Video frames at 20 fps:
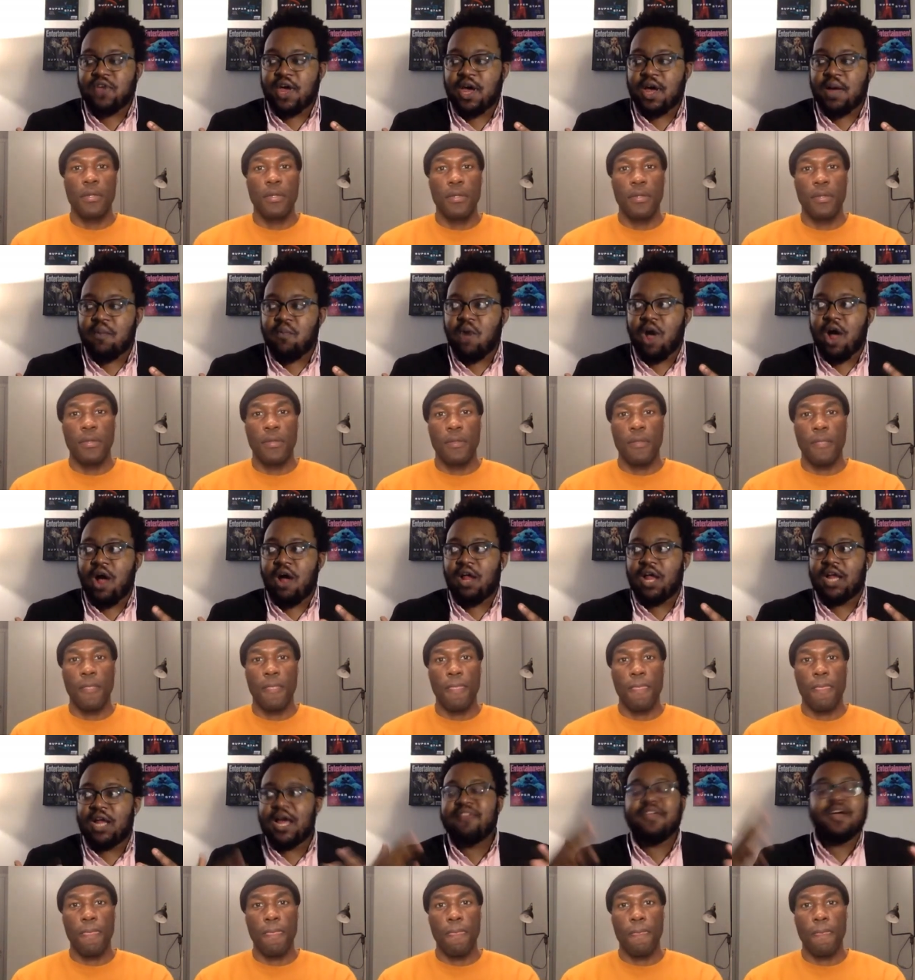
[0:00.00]
Speaker 1: um,
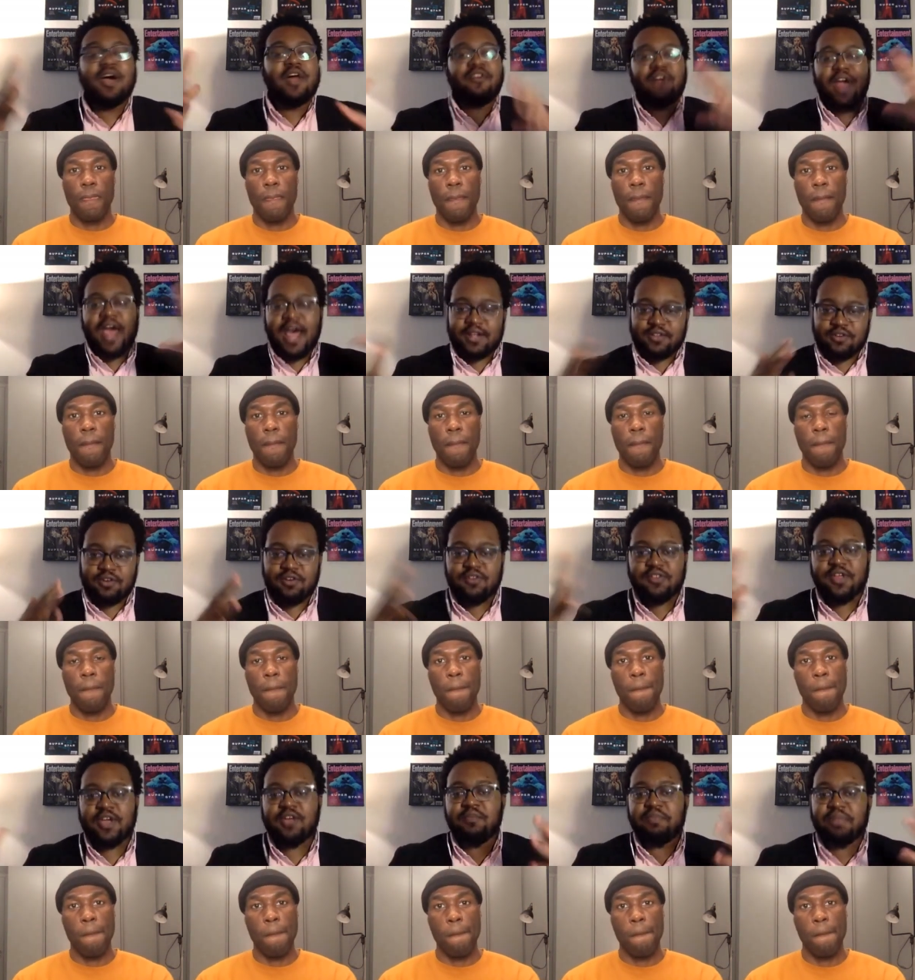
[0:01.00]
while a lot of the other
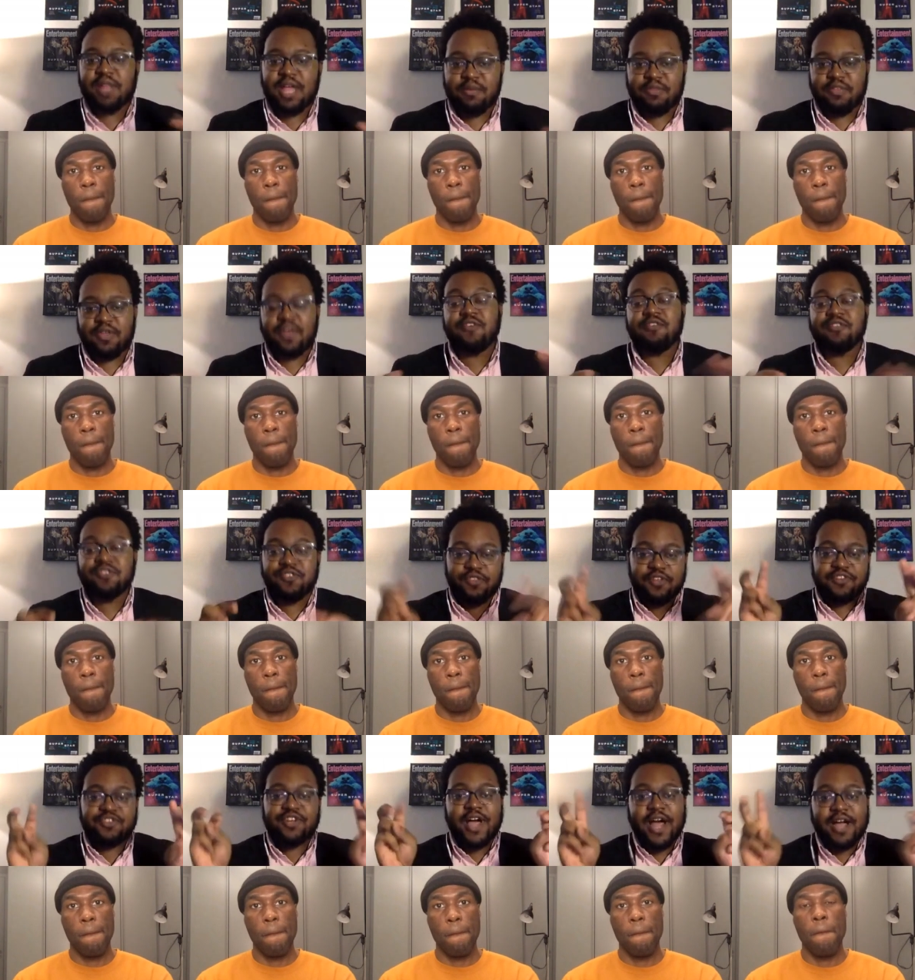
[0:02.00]
actors that you play with the other
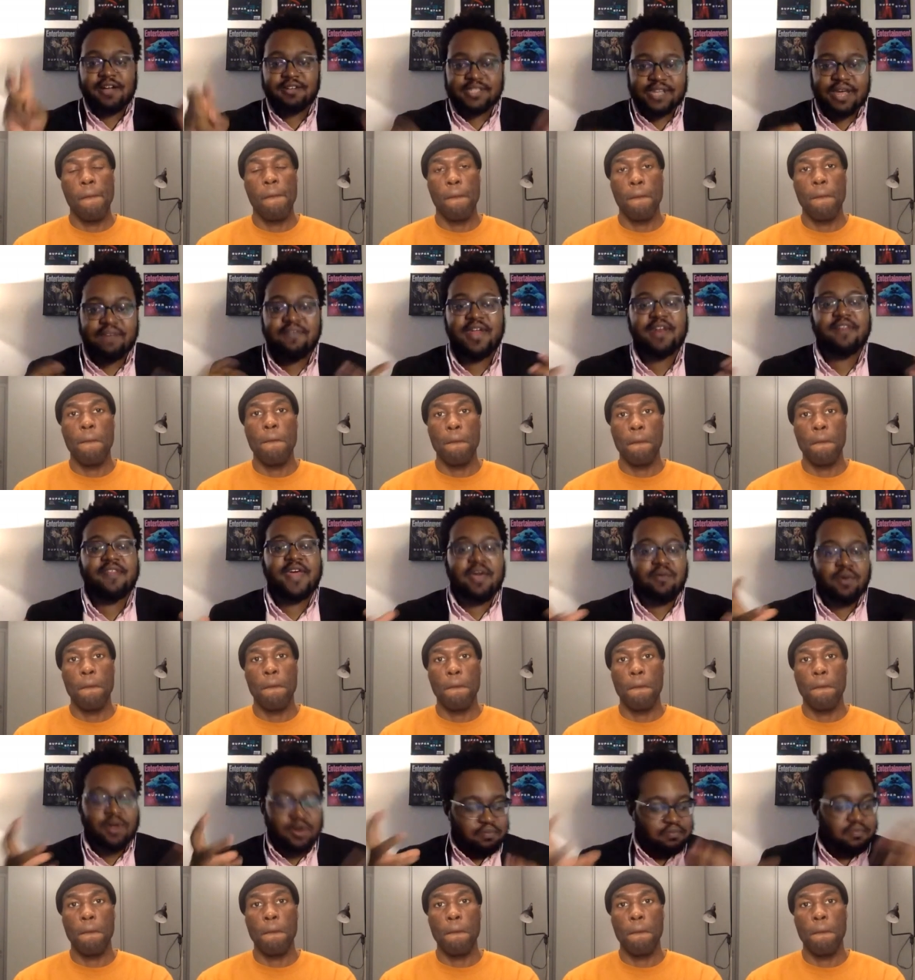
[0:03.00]
the Chicago Seven,
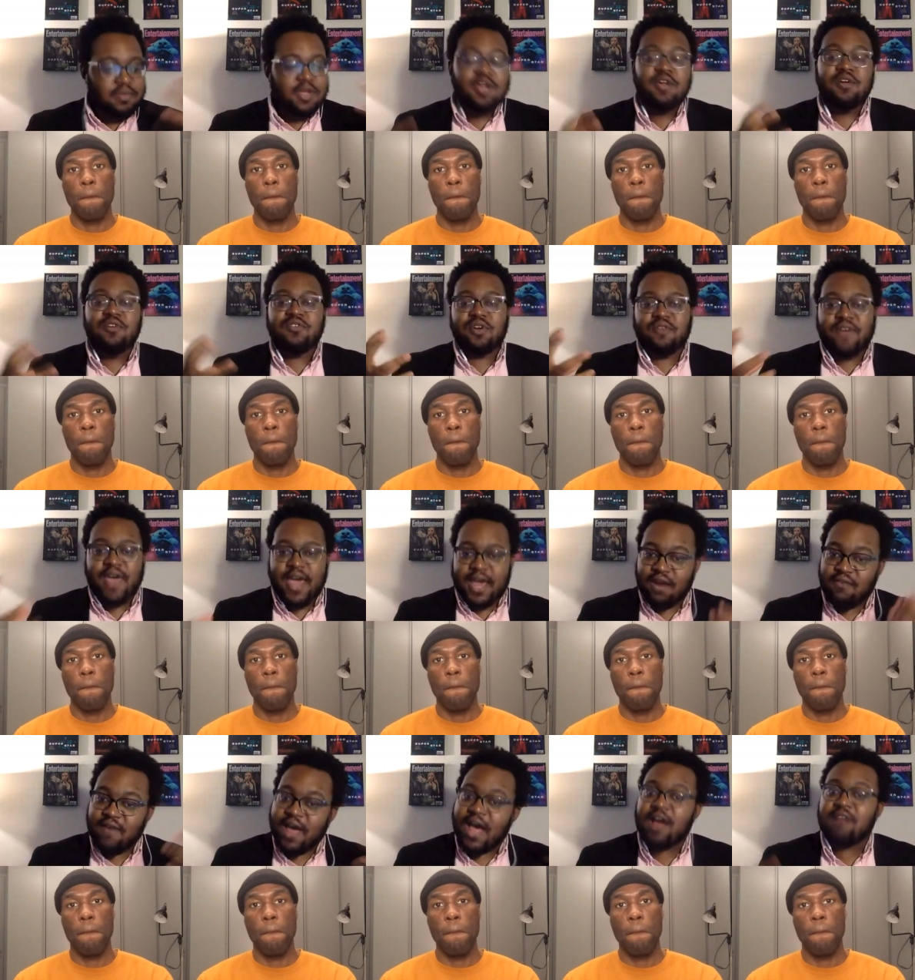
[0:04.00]
they would sort of
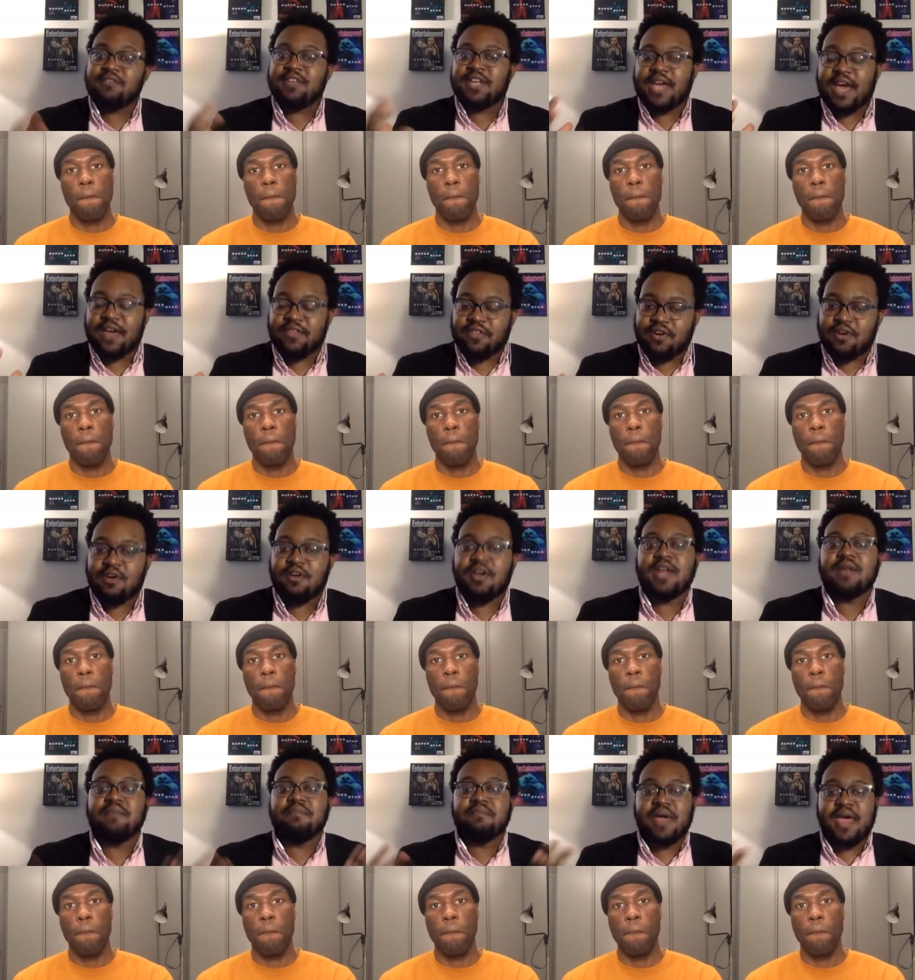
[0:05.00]
hang around together
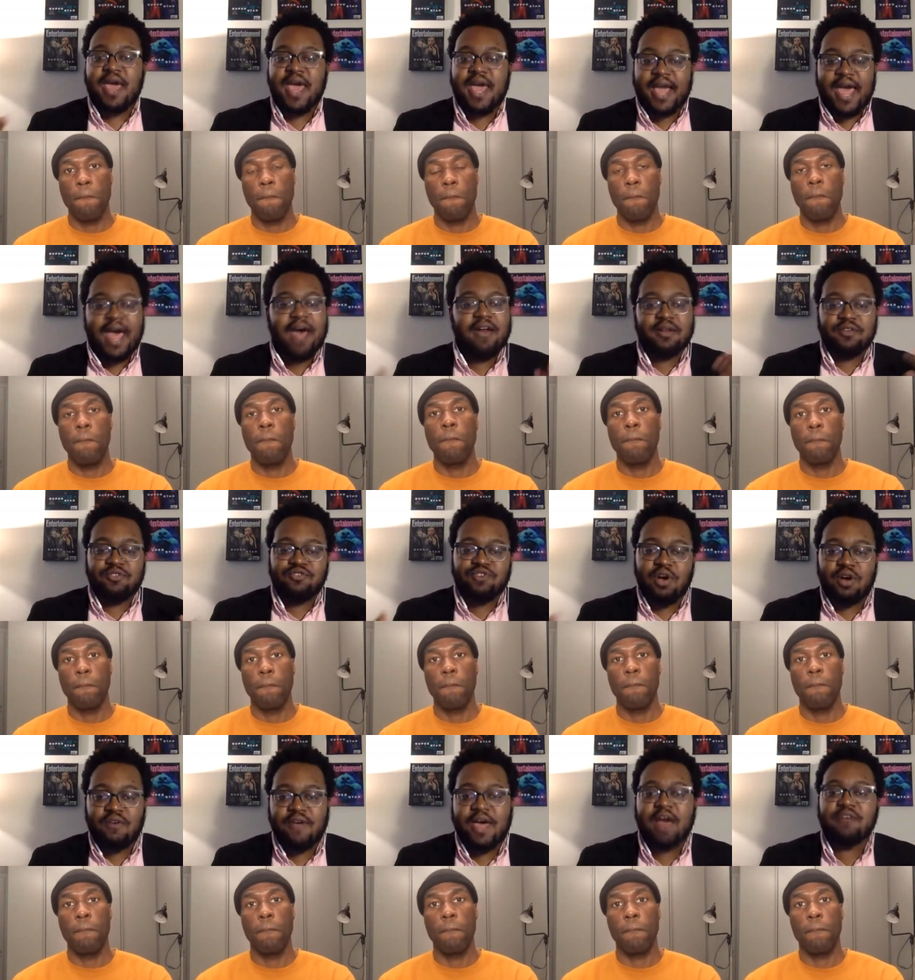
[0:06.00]
and hang out and
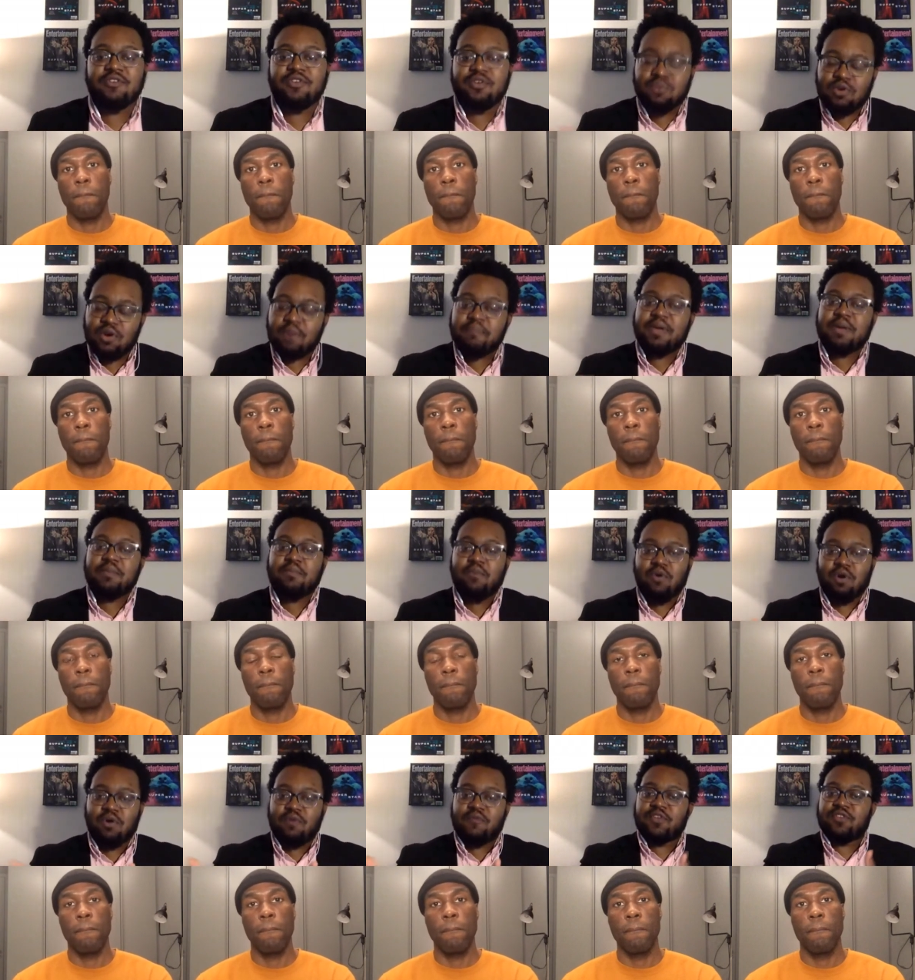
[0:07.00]
joke around. You were a bit
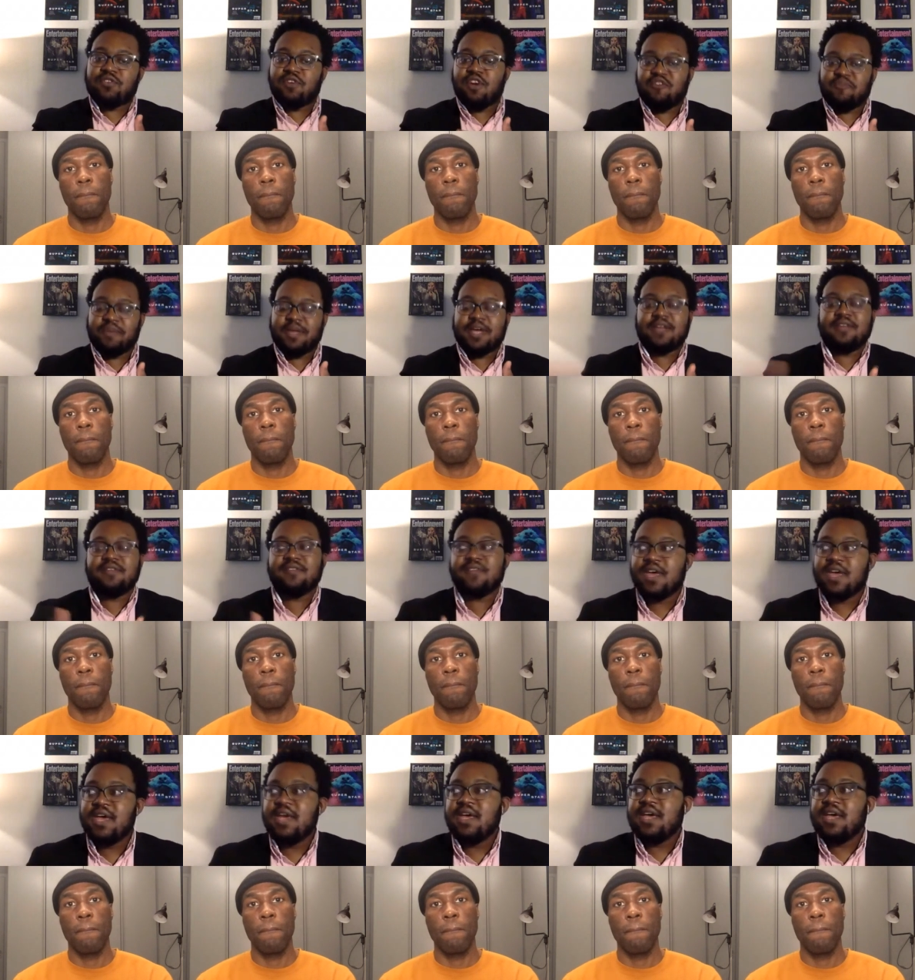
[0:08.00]
more reserved because